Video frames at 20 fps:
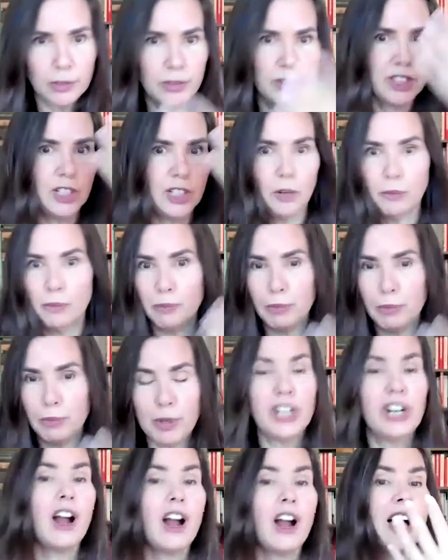you know,
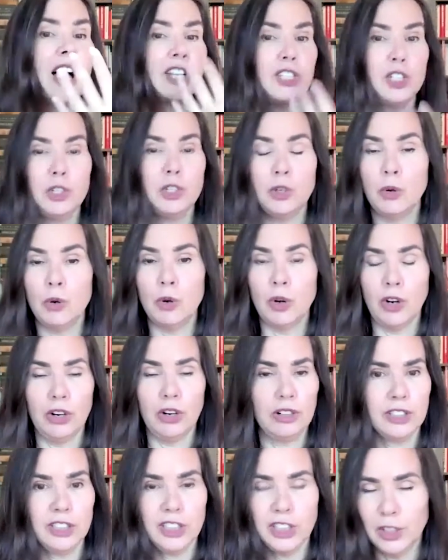put it on you
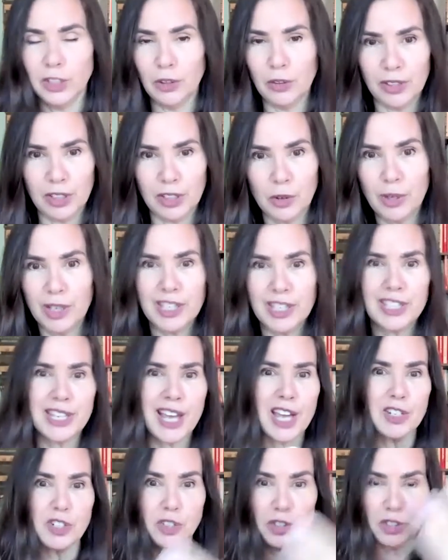or, you know, to
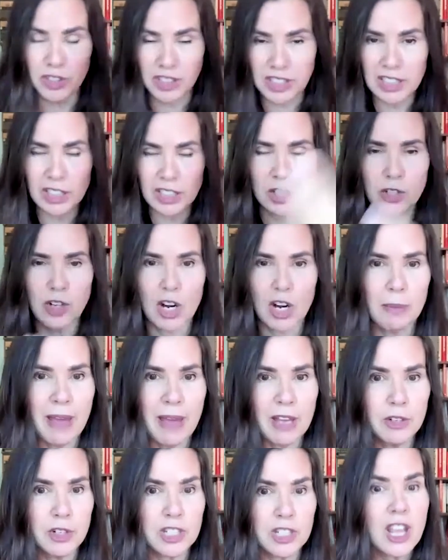criticize you, you need to draw your
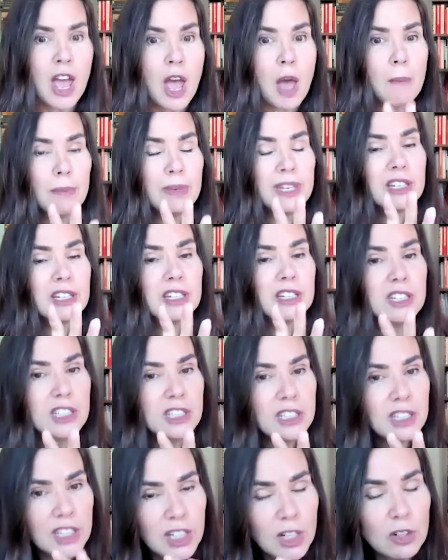boundaries. But,
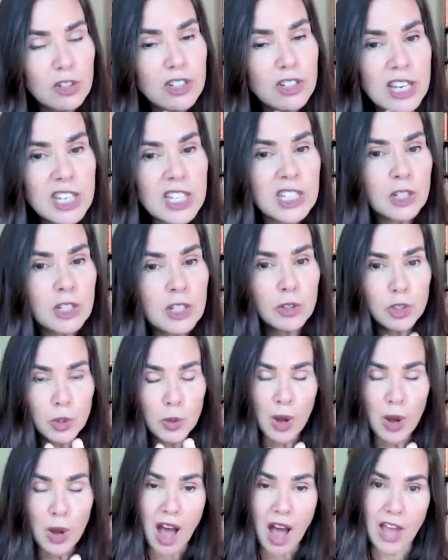you know, just
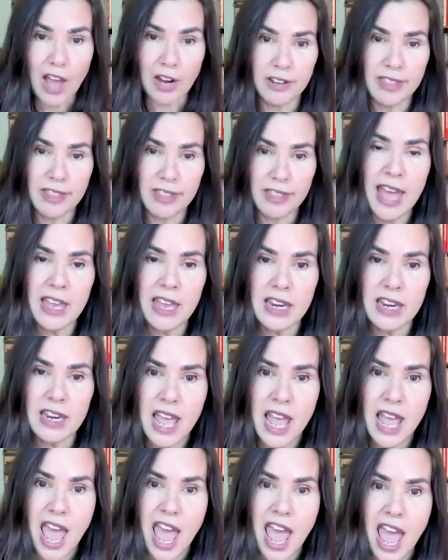to honor that
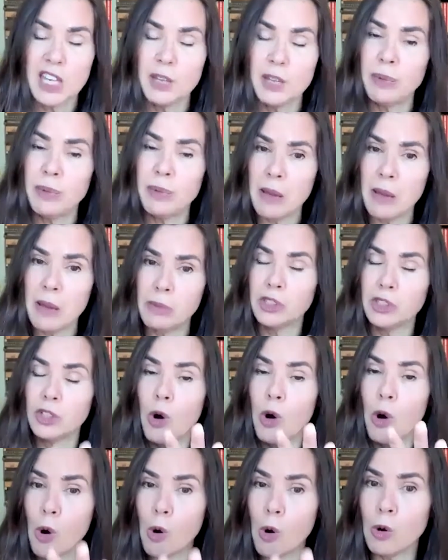and to be able to
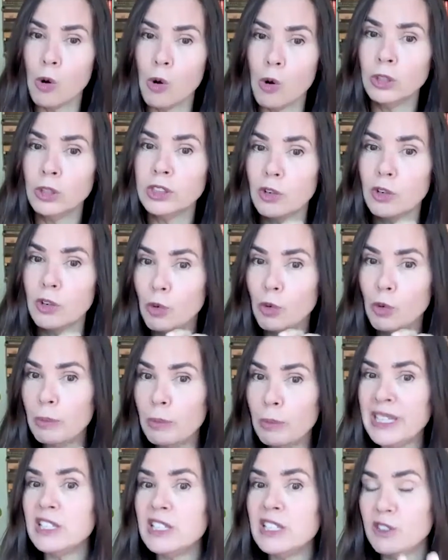hold a
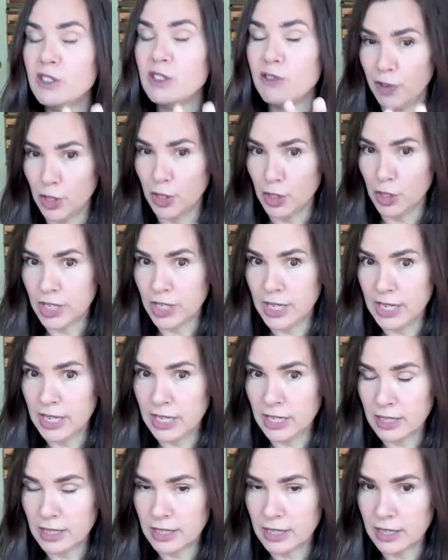woman's
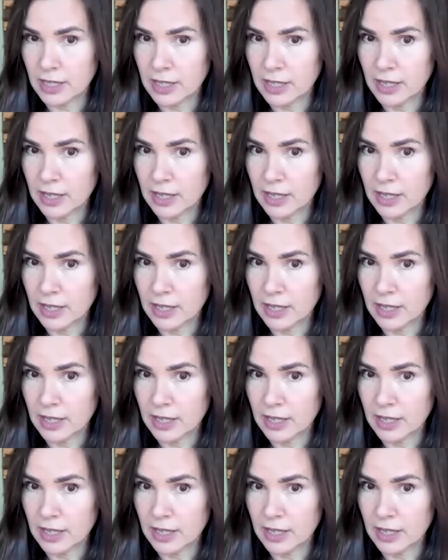fierceness,